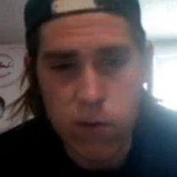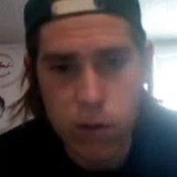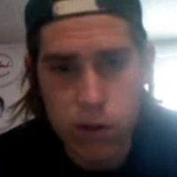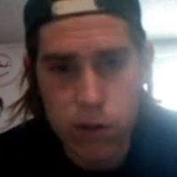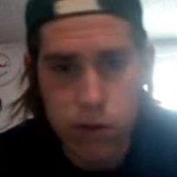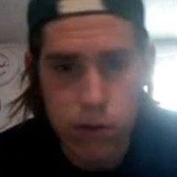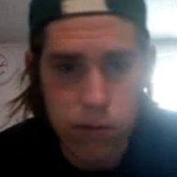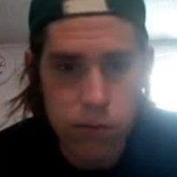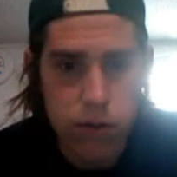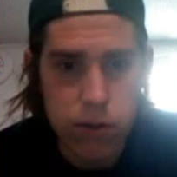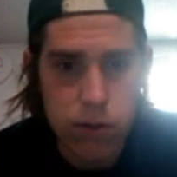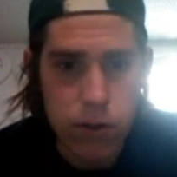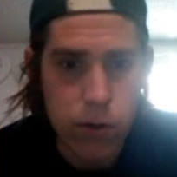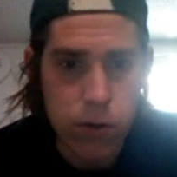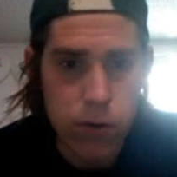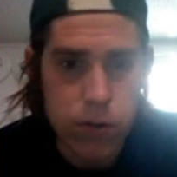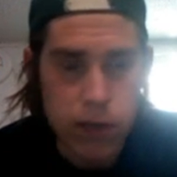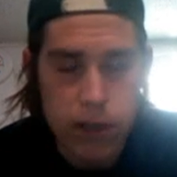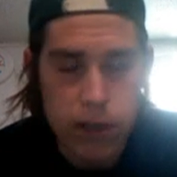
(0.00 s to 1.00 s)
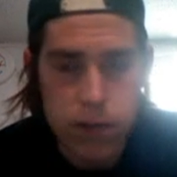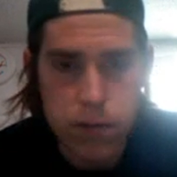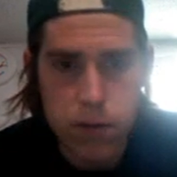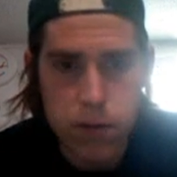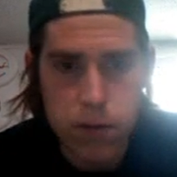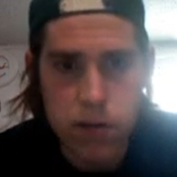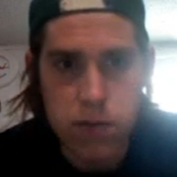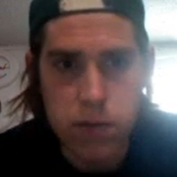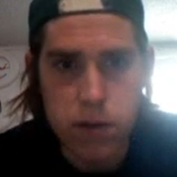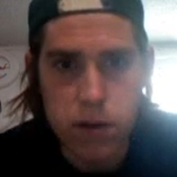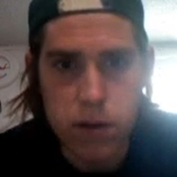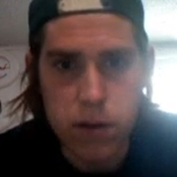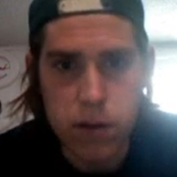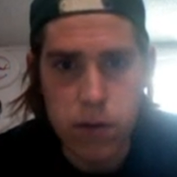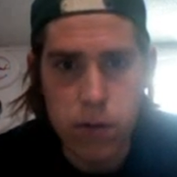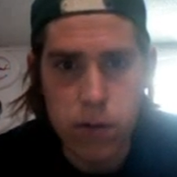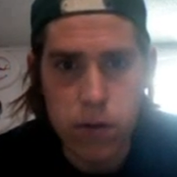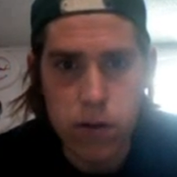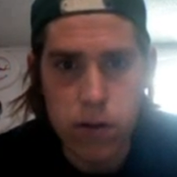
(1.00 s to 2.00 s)
In those aspects, but
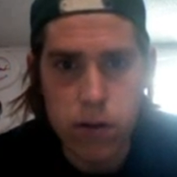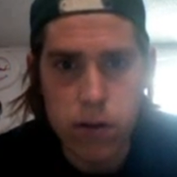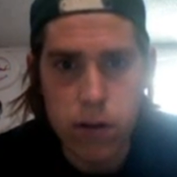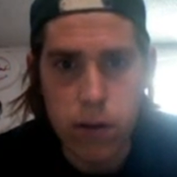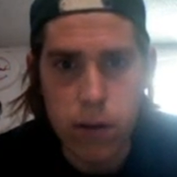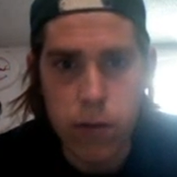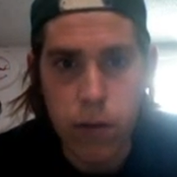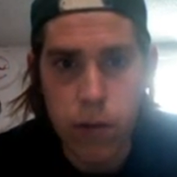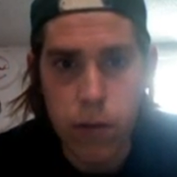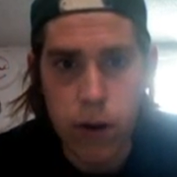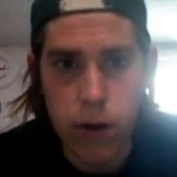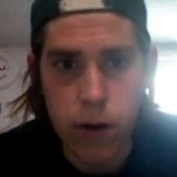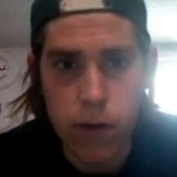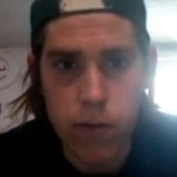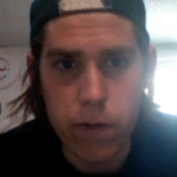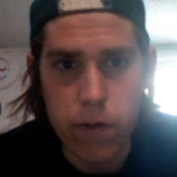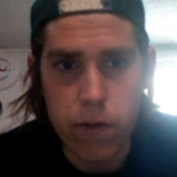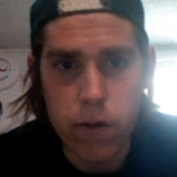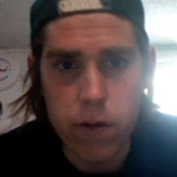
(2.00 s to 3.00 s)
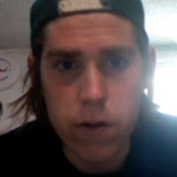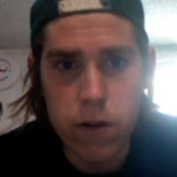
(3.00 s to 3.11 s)
a lot more powerful.